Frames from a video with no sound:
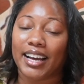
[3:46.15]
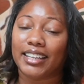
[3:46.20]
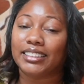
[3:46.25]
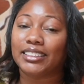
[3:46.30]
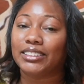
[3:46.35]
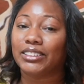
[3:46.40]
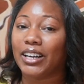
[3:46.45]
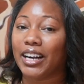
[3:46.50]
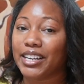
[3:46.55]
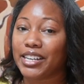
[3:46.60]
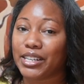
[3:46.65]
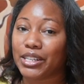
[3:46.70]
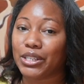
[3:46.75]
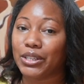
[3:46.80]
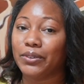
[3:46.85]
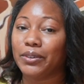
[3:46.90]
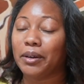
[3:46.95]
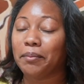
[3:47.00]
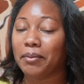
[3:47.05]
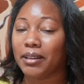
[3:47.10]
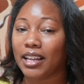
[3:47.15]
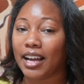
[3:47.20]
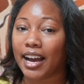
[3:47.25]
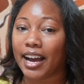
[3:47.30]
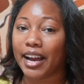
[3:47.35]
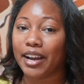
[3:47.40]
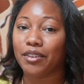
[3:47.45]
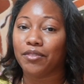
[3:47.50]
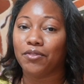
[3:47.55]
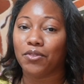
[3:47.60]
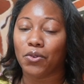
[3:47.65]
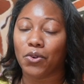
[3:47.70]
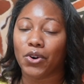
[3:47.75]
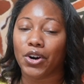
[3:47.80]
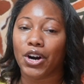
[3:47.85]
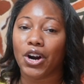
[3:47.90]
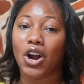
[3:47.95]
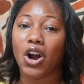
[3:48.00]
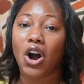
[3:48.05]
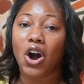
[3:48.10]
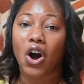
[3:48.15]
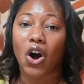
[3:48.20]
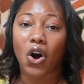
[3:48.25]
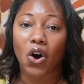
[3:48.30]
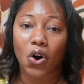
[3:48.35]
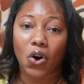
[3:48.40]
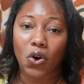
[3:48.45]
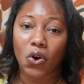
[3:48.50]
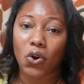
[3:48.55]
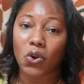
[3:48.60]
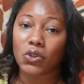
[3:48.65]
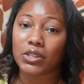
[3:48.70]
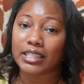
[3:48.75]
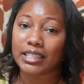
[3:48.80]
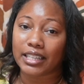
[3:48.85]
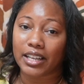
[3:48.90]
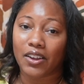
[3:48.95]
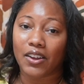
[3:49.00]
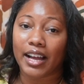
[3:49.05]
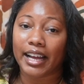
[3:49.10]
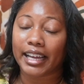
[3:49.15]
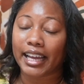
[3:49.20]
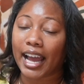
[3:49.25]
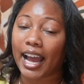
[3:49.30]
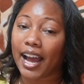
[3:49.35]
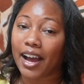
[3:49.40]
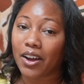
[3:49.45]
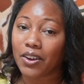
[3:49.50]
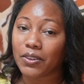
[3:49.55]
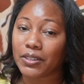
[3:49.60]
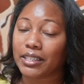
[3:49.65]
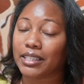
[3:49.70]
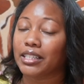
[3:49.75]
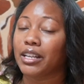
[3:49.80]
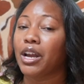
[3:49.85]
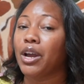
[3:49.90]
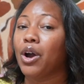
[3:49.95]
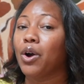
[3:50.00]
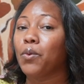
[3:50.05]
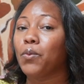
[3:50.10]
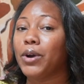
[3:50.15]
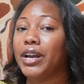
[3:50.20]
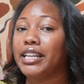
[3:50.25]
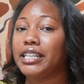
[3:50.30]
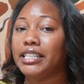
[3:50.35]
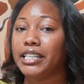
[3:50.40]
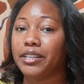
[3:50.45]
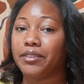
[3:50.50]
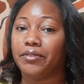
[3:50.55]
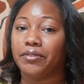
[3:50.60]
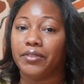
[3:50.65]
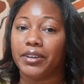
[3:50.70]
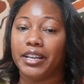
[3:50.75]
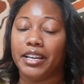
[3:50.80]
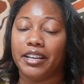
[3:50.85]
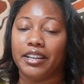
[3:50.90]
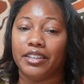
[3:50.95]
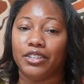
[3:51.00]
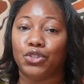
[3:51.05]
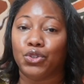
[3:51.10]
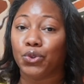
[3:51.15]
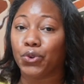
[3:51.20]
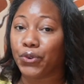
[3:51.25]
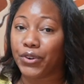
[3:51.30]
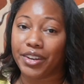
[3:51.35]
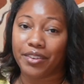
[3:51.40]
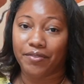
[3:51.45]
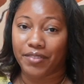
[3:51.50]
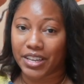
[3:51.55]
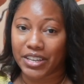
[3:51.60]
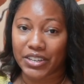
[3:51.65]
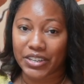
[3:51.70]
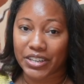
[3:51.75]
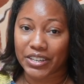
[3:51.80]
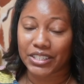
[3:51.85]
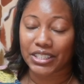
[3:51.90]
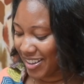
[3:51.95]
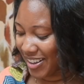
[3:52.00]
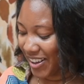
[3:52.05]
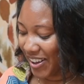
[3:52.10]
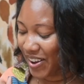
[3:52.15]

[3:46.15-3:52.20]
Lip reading: I started to apply for wholesale accounts with different jewelry vendors.